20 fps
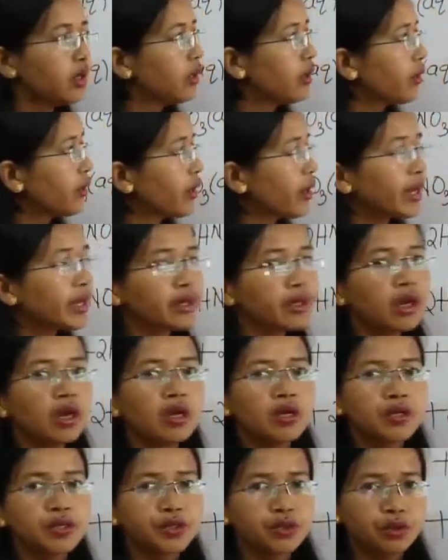Alright,
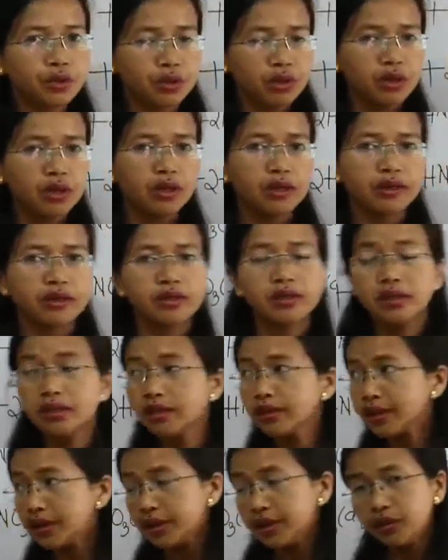so
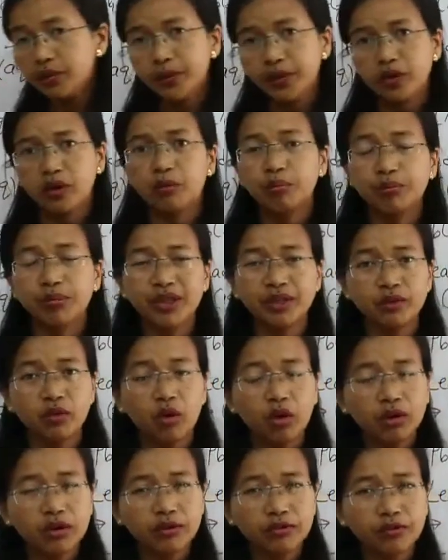here we complete
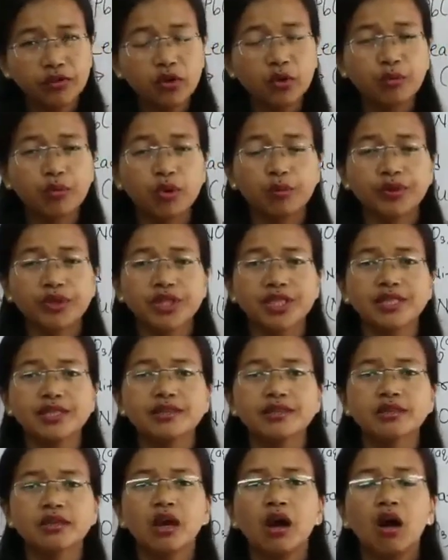all the 4
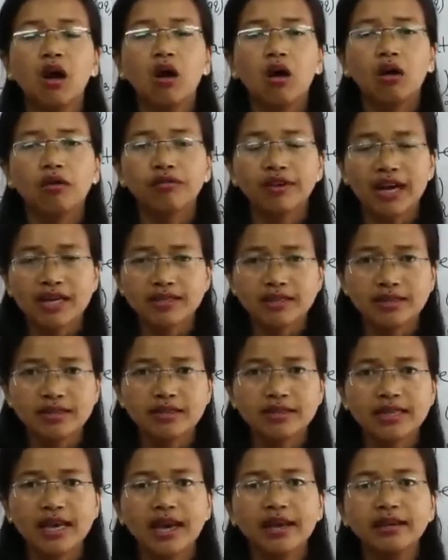properties of acids
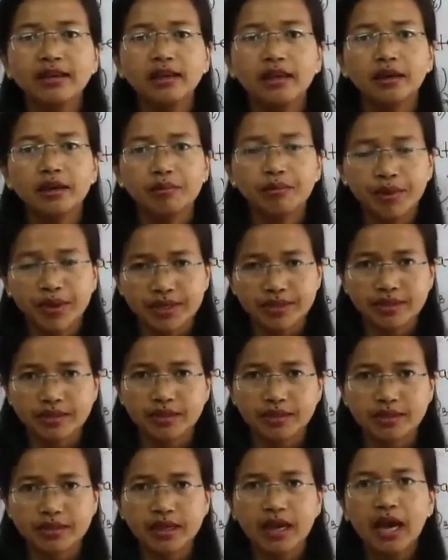and
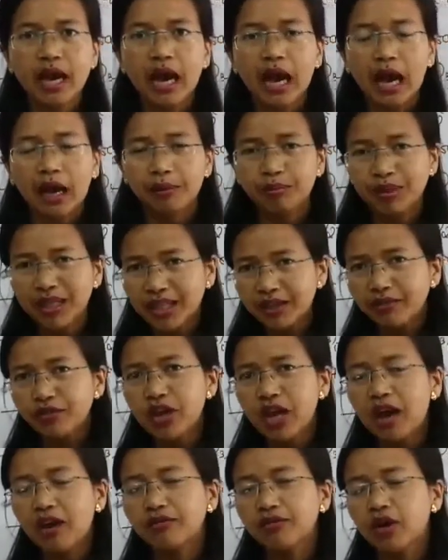bases. I believe you
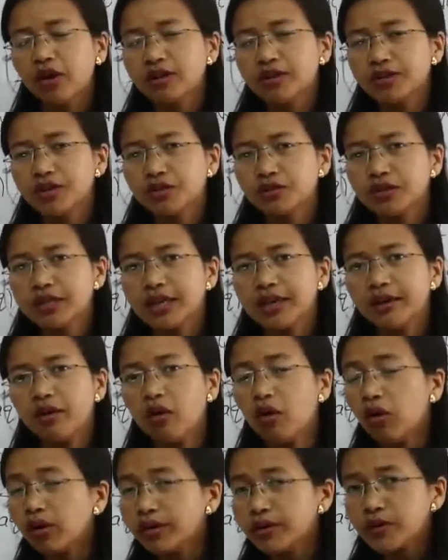have understood
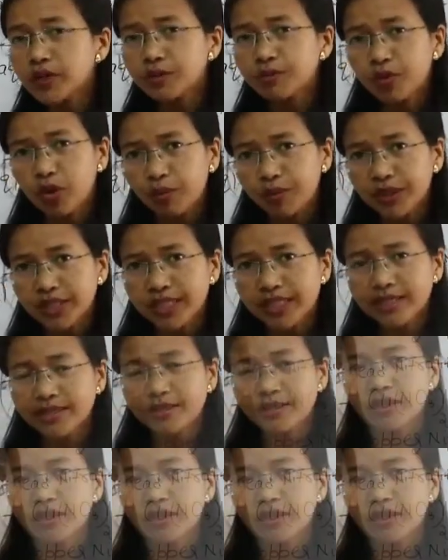all these properties.